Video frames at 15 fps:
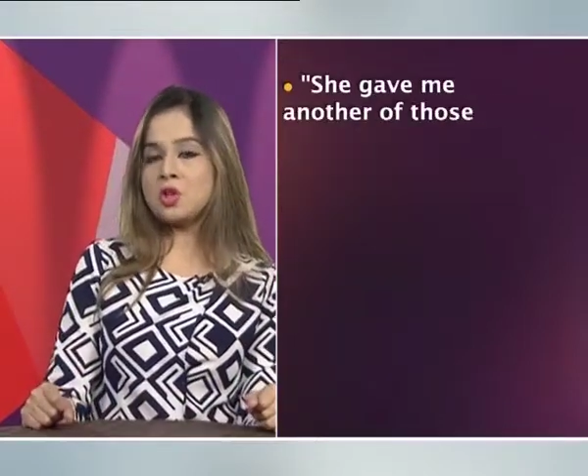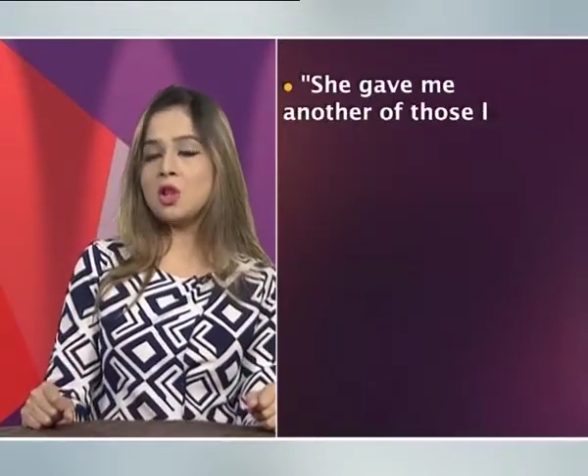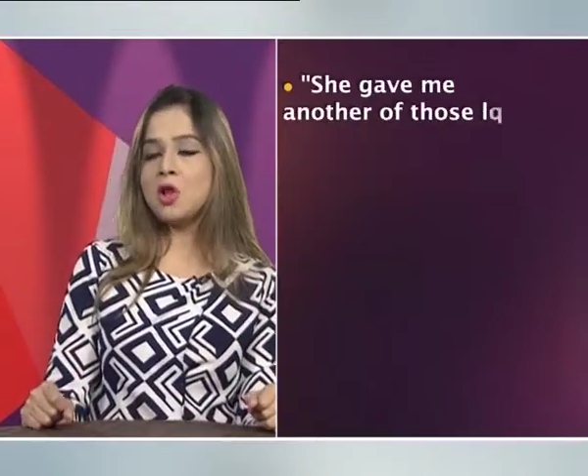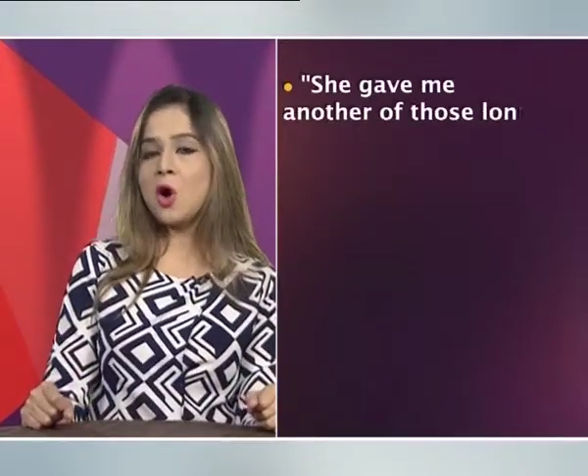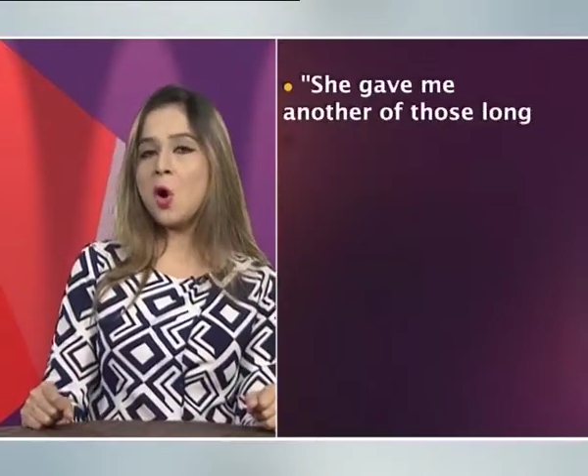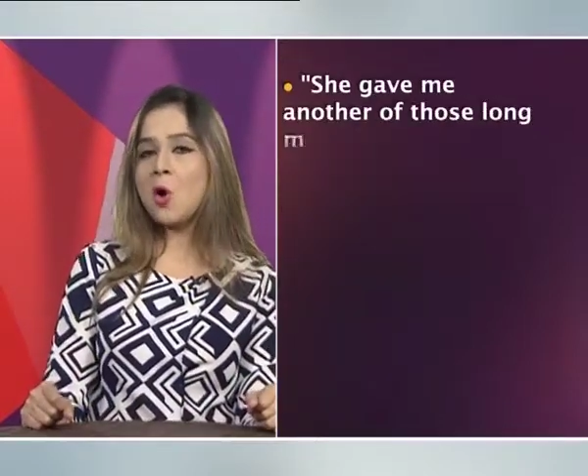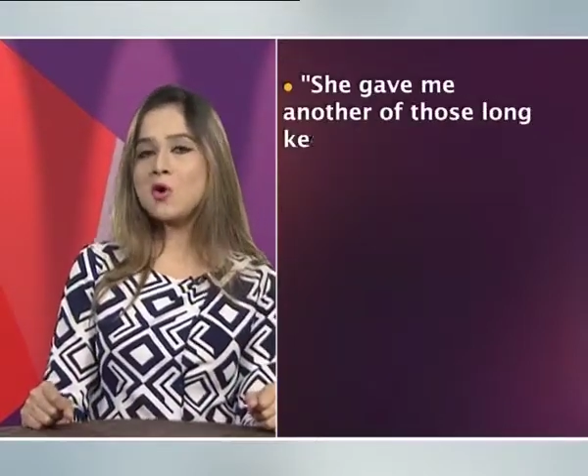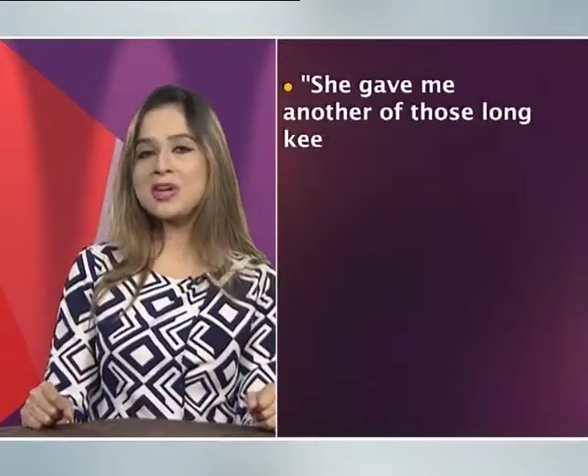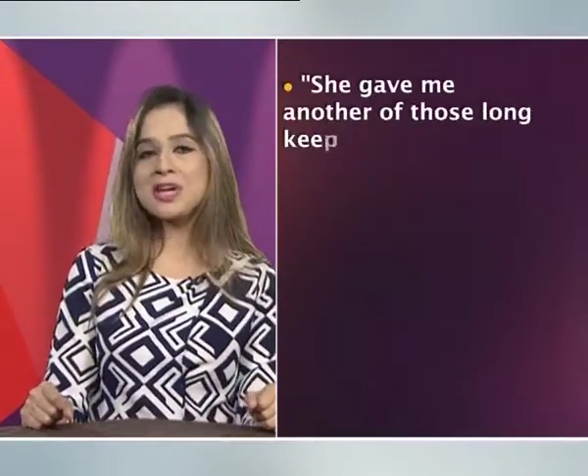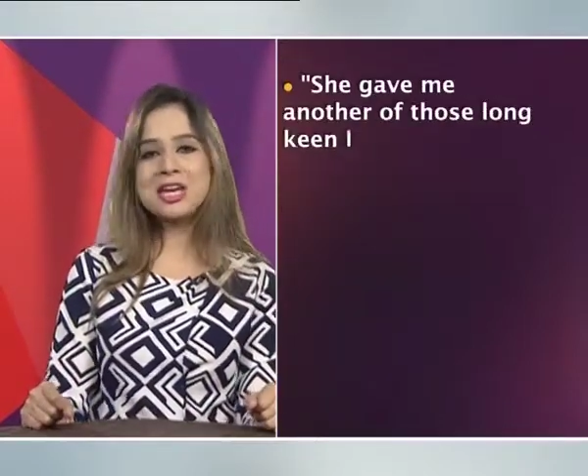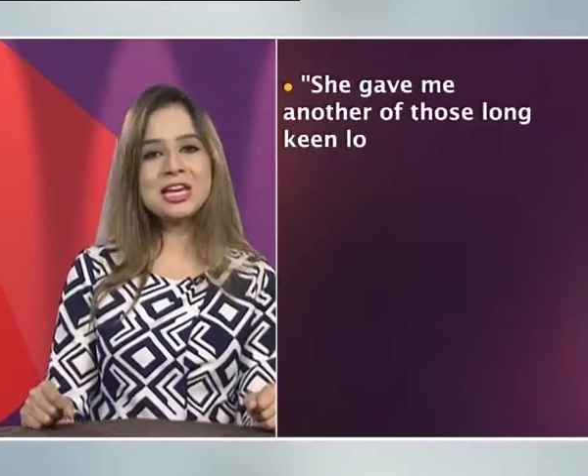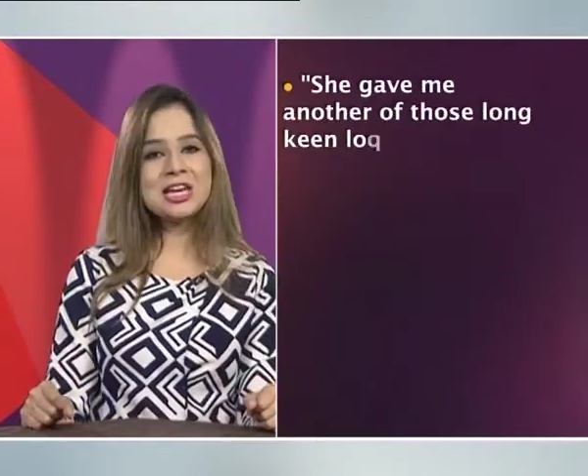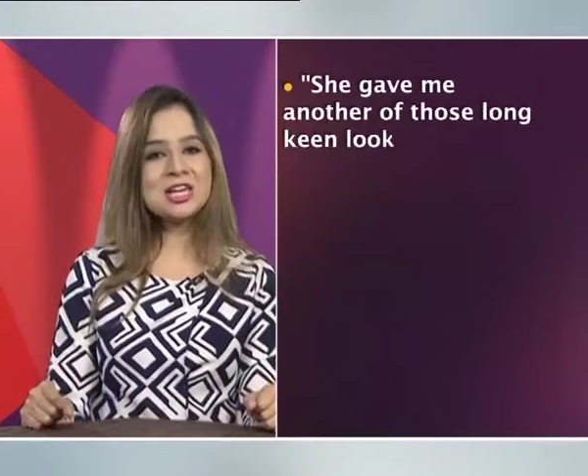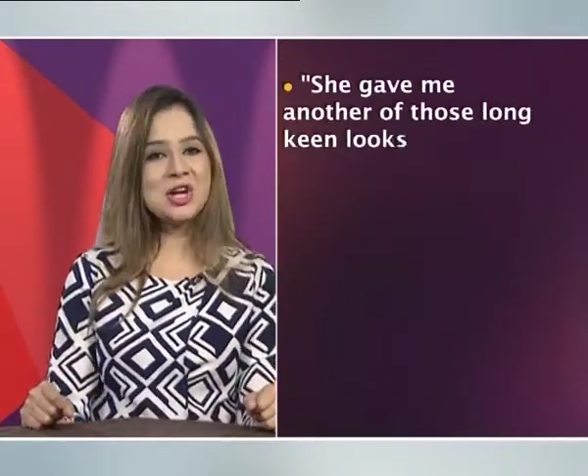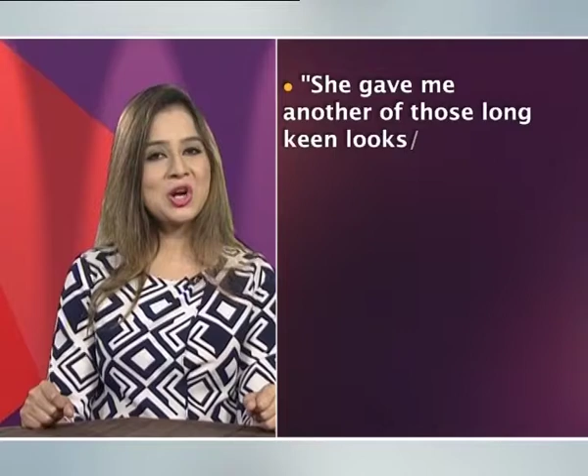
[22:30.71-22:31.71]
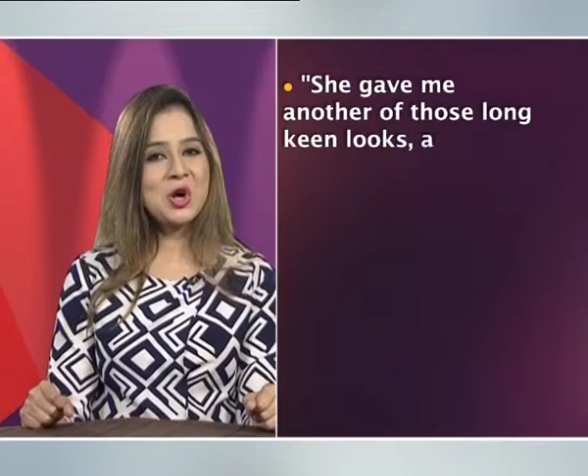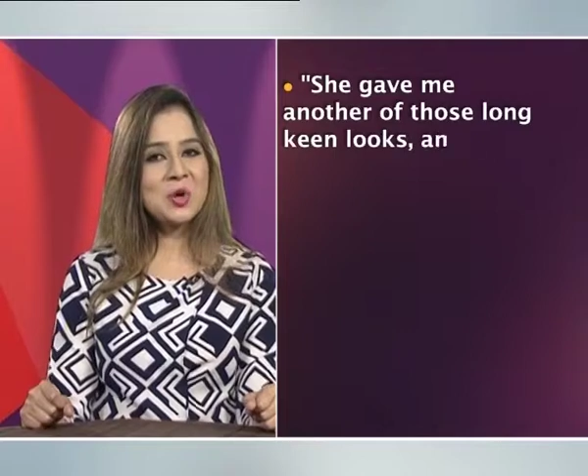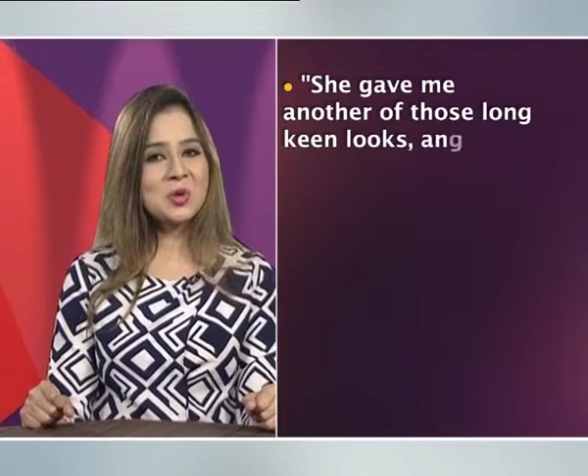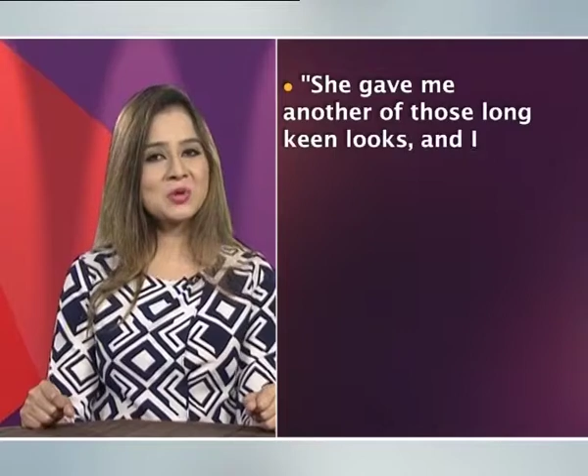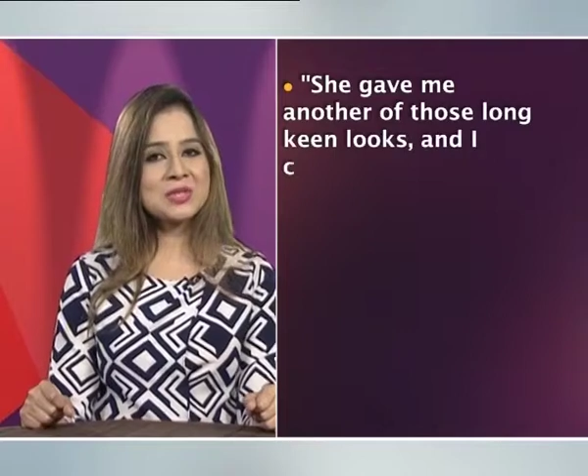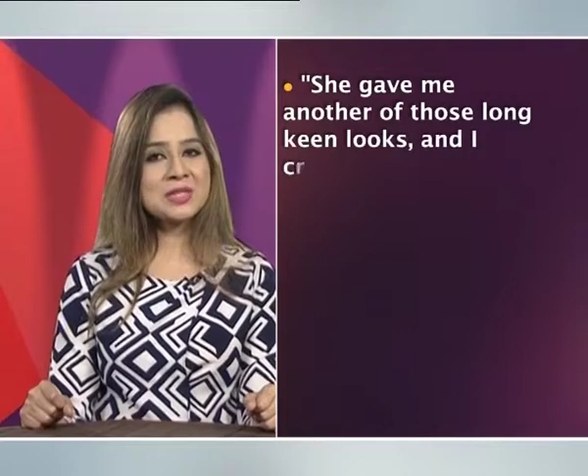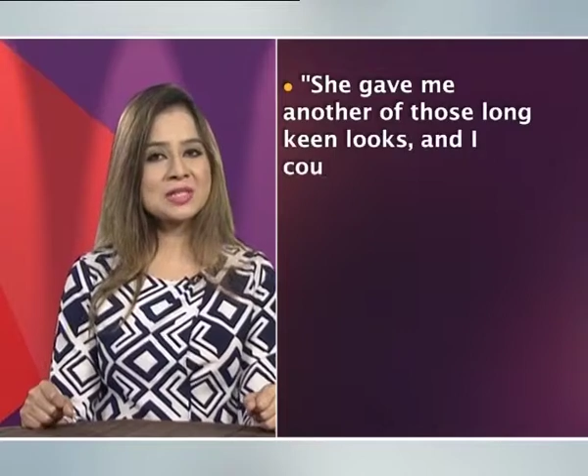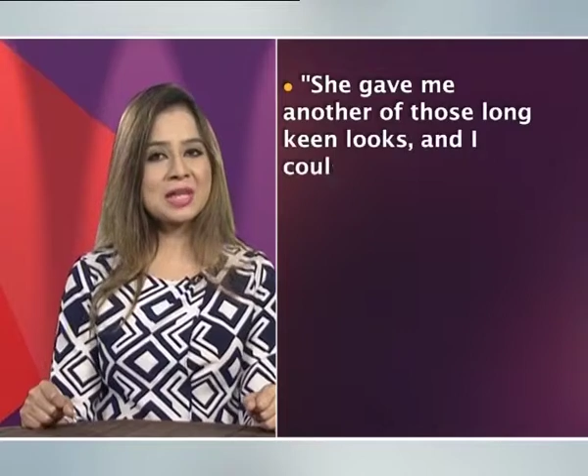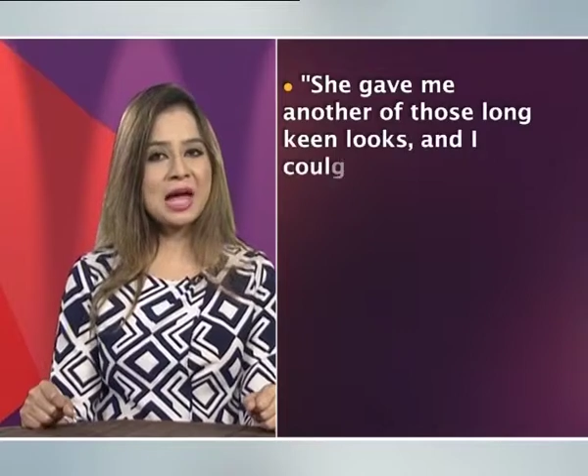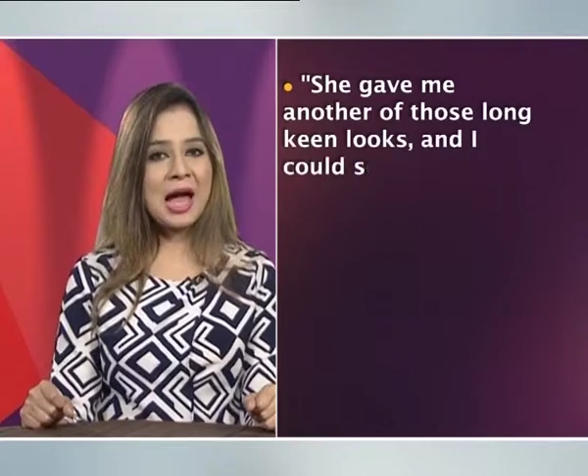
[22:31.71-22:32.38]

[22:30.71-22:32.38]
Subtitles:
long, keen looks,